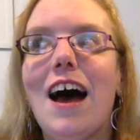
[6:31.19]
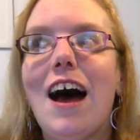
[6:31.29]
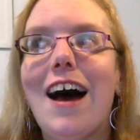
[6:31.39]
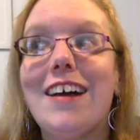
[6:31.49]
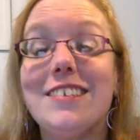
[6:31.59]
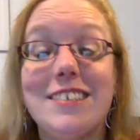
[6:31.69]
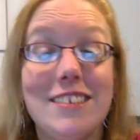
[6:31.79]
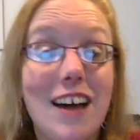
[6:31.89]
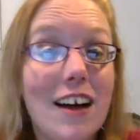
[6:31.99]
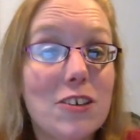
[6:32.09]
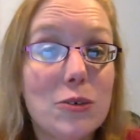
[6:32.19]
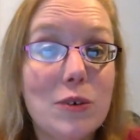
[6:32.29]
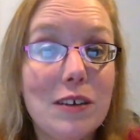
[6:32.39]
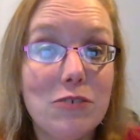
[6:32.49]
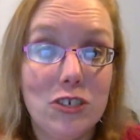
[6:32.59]
I did not do
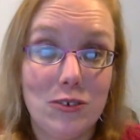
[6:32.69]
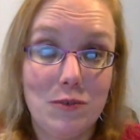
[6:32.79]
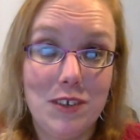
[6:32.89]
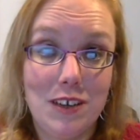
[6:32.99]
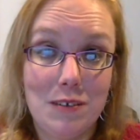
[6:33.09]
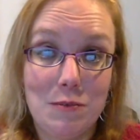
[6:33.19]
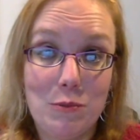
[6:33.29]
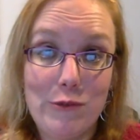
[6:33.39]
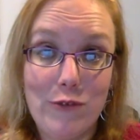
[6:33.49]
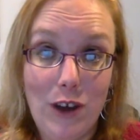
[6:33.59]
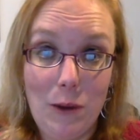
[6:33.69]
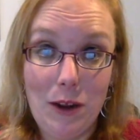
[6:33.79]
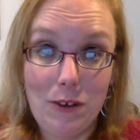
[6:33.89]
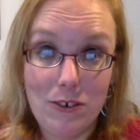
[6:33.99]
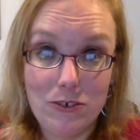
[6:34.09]
what I should have done before I
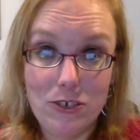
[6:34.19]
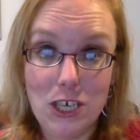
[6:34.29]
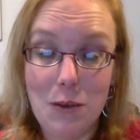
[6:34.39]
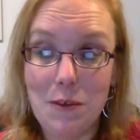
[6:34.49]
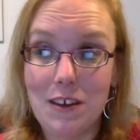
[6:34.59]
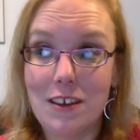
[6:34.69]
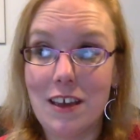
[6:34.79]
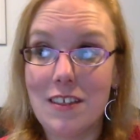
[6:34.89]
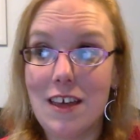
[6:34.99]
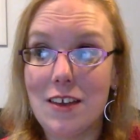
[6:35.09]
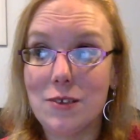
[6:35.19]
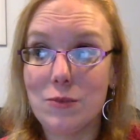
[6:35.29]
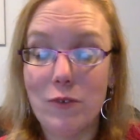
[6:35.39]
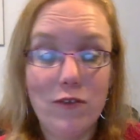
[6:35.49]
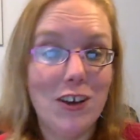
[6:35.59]
went grocery shopping, and that is
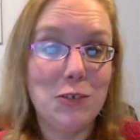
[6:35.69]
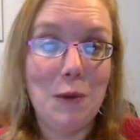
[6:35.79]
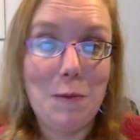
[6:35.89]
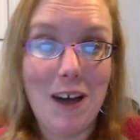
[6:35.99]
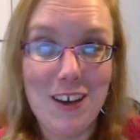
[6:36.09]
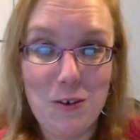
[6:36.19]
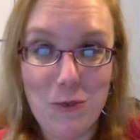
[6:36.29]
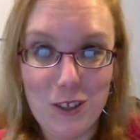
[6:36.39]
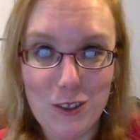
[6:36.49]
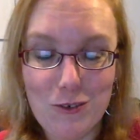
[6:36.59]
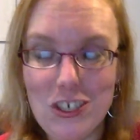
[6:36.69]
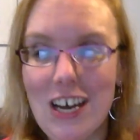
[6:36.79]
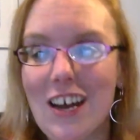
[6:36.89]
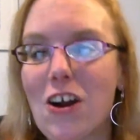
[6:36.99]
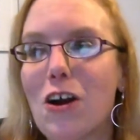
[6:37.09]
refresh my mind on what low GI
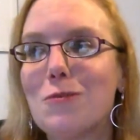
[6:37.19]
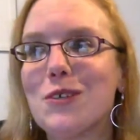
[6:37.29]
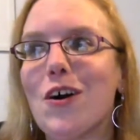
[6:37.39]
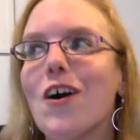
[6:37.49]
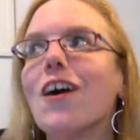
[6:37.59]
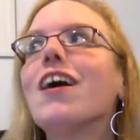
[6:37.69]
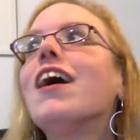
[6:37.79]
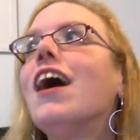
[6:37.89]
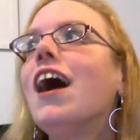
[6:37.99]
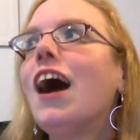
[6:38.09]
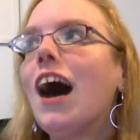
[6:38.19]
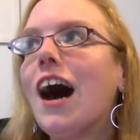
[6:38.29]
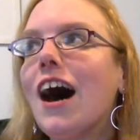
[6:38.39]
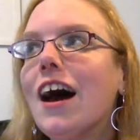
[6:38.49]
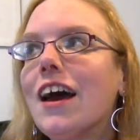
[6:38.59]
carbs are.
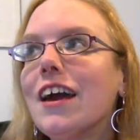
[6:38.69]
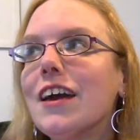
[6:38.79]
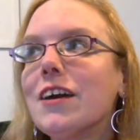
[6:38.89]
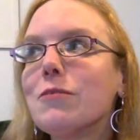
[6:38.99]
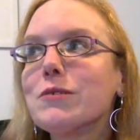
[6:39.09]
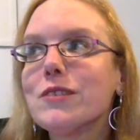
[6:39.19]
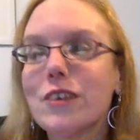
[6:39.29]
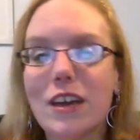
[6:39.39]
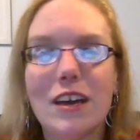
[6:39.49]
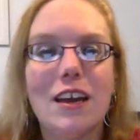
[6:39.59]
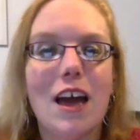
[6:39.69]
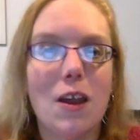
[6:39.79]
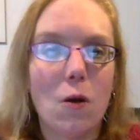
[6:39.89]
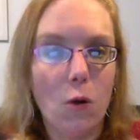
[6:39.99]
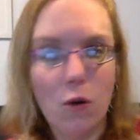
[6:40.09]
I was looking at
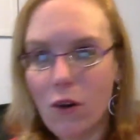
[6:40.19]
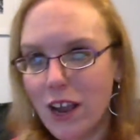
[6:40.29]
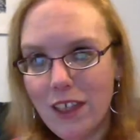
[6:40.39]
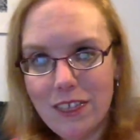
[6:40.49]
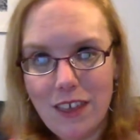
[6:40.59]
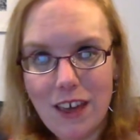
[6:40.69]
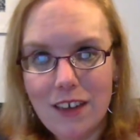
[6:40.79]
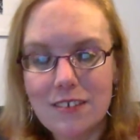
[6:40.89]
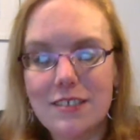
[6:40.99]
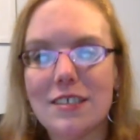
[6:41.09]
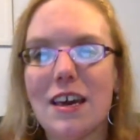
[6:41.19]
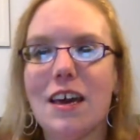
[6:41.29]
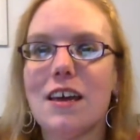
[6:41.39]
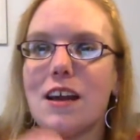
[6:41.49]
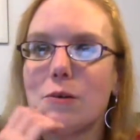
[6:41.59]
whole grain things,
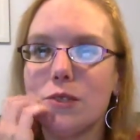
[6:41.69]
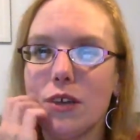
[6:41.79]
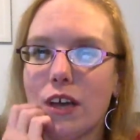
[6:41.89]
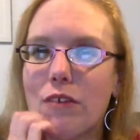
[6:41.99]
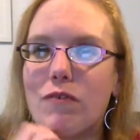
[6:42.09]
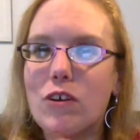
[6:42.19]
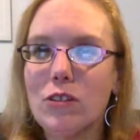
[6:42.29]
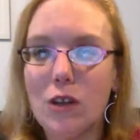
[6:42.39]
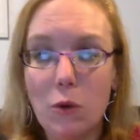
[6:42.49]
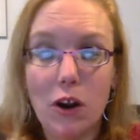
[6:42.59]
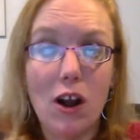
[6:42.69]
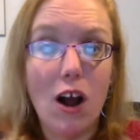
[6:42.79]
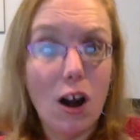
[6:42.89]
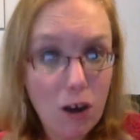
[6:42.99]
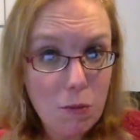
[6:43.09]
and I was looking for lower
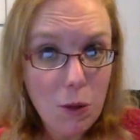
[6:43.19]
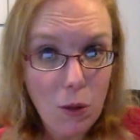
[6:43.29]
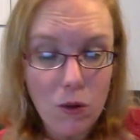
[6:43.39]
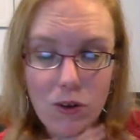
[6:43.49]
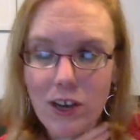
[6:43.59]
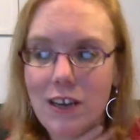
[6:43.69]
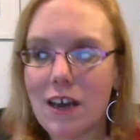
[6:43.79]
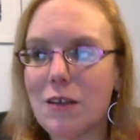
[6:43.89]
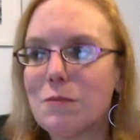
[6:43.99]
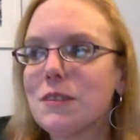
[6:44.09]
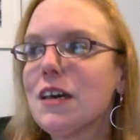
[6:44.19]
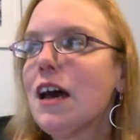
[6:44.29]
carb whole grain items,